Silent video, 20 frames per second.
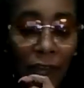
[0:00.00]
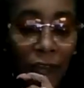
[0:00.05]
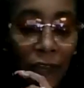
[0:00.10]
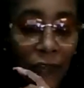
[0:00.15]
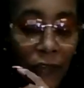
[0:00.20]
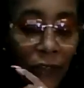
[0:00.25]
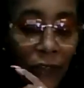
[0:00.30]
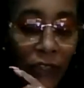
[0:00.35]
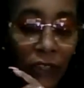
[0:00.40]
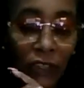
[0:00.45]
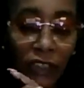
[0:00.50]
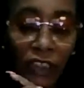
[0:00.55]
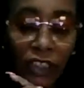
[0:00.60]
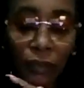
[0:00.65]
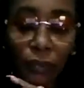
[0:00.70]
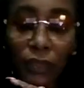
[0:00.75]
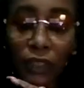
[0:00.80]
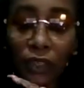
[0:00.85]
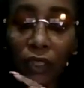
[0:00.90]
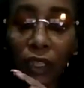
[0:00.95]
It's been a
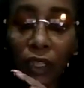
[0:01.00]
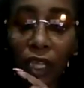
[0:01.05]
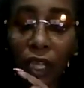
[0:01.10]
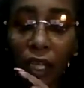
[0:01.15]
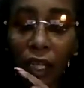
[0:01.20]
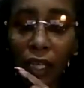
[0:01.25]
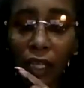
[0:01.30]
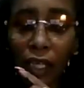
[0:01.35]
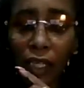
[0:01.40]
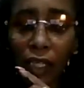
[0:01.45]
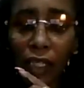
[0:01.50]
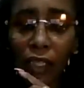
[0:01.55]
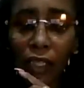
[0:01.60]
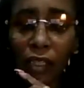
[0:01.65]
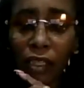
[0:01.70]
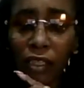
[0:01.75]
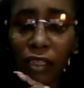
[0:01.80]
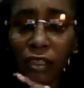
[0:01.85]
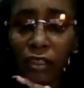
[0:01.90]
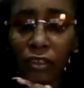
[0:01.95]

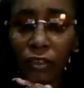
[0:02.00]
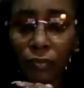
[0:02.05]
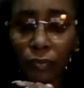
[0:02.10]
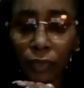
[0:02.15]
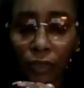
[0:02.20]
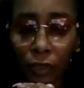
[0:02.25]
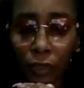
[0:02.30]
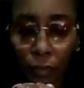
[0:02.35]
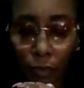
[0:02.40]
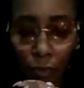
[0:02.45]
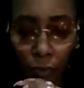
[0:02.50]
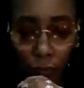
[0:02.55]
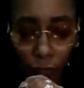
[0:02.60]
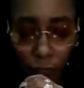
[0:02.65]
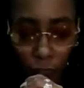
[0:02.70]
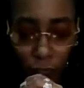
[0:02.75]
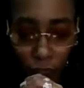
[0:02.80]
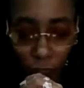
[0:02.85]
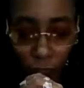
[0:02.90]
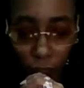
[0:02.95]
lot of people
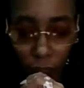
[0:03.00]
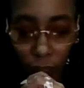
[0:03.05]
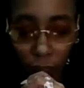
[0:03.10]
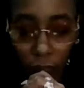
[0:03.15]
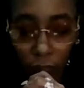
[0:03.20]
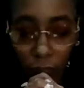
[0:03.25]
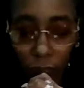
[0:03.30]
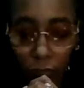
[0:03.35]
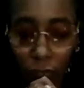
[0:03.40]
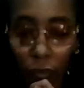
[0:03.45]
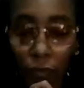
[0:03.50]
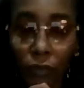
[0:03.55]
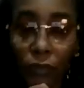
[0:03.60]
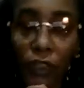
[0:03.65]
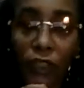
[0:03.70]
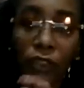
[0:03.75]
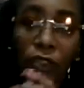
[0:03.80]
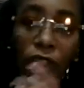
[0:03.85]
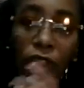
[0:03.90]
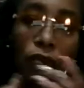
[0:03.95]
that
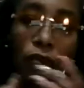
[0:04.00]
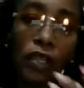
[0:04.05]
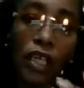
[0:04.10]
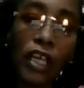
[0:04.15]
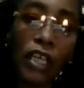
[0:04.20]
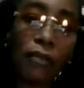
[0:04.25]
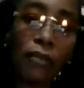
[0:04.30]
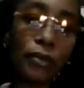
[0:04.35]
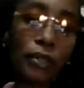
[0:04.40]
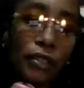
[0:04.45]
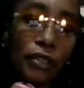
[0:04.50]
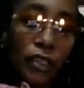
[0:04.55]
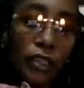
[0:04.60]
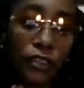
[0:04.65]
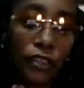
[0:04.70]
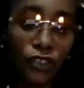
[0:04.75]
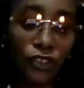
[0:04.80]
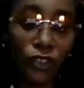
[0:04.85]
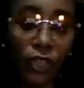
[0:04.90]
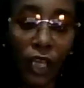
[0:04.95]
don't like because you're
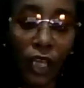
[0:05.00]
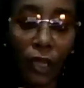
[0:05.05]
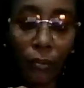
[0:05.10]
happy.